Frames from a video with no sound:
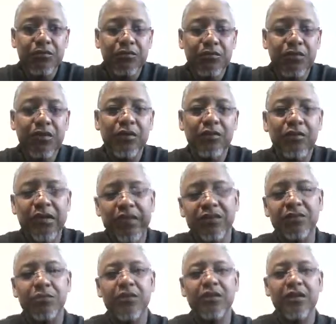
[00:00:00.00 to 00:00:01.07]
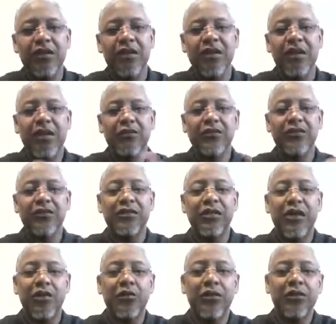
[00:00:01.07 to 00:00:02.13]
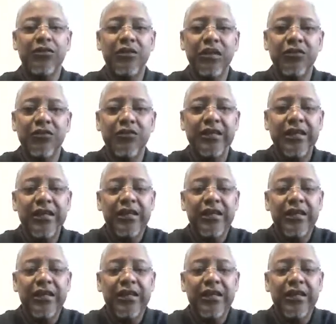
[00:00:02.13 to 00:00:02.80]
We are flexible in our hours and in our work schedule.